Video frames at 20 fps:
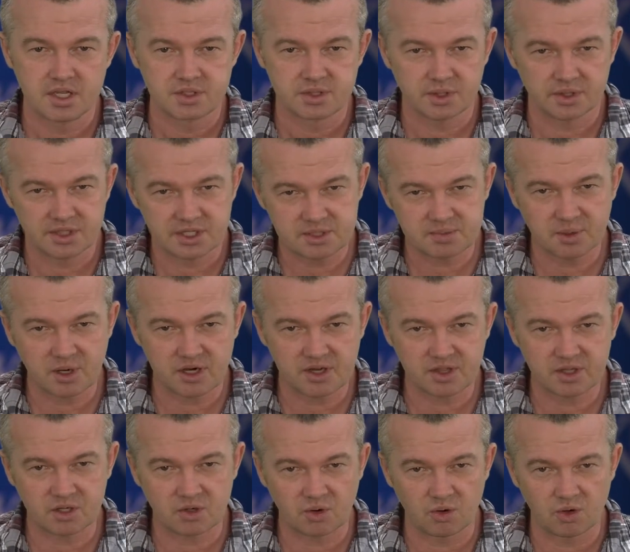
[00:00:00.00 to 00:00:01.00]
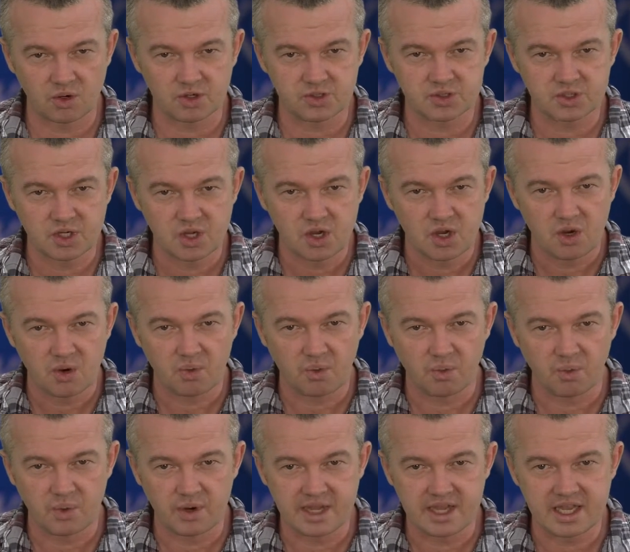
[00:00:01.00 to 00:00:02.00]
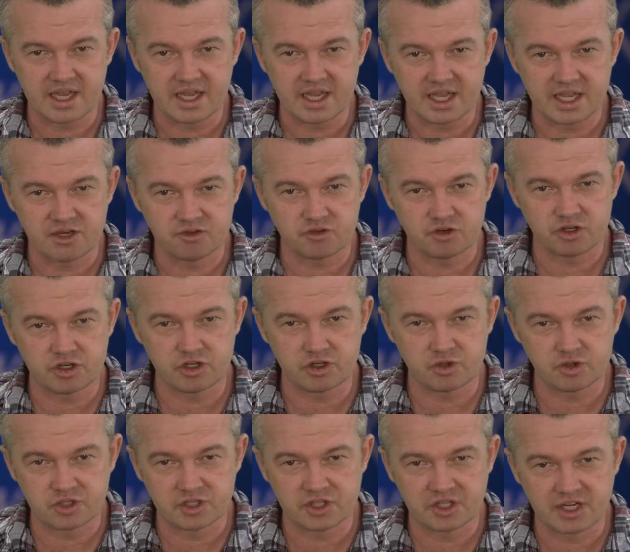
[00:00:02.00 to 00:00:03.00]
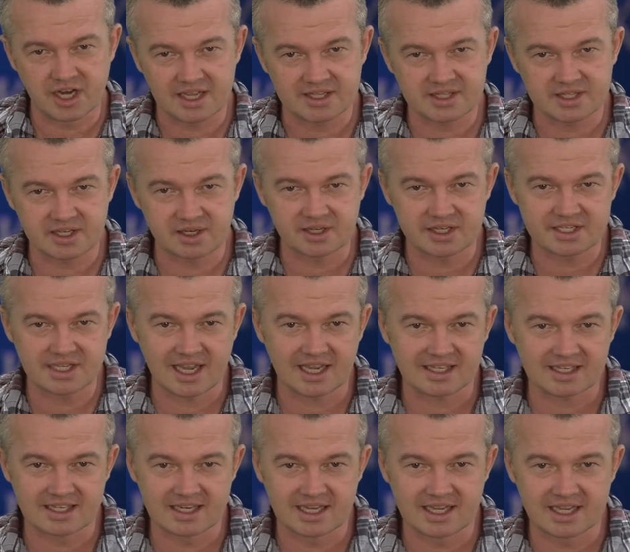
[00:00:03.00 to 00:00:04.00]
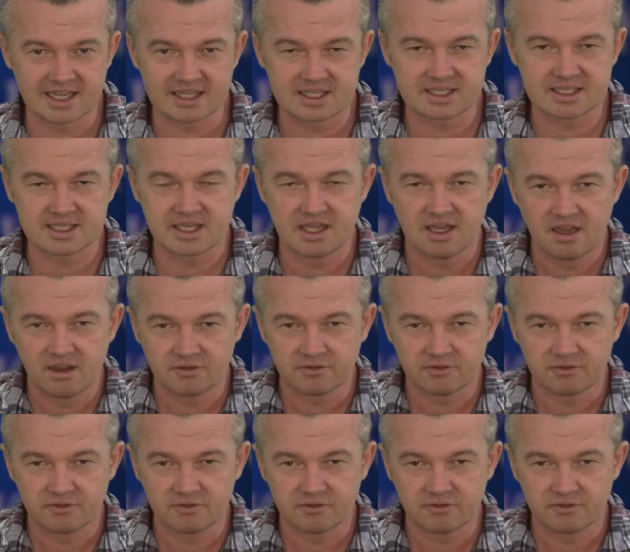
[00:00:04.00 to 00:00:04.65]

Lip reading: So in this part of the course, we introduced the necessary techniques